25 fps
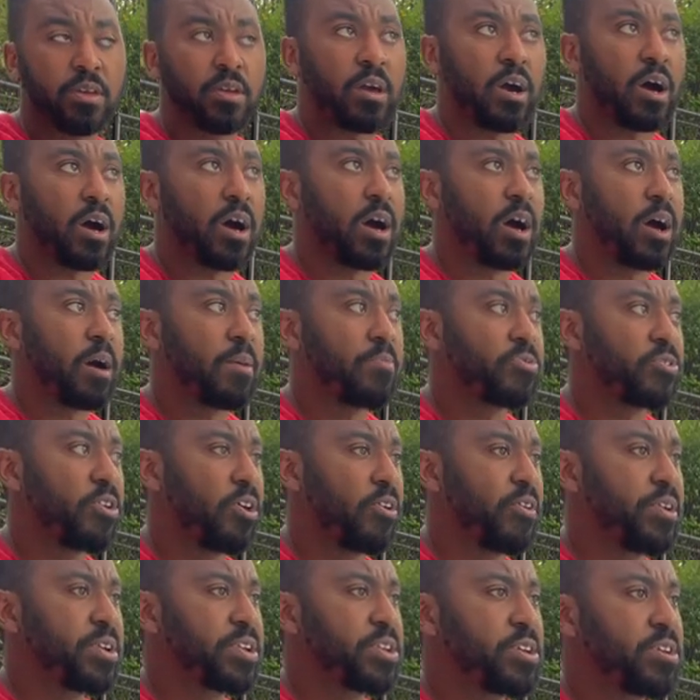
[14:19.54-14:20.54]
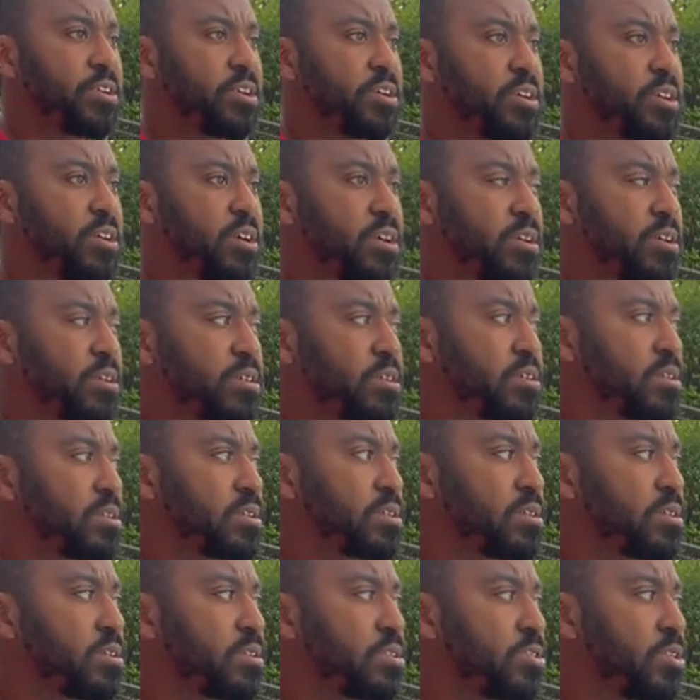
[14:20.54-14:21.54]
um, during your
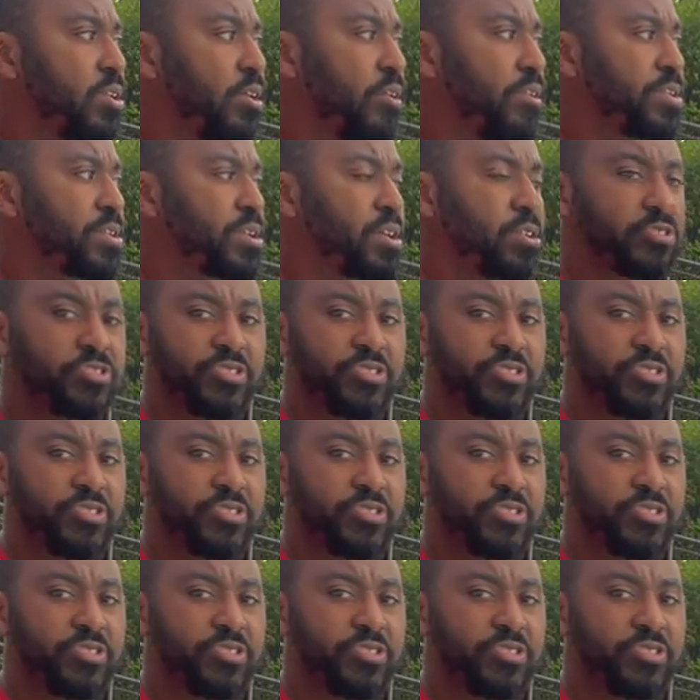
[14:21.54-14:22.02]
during your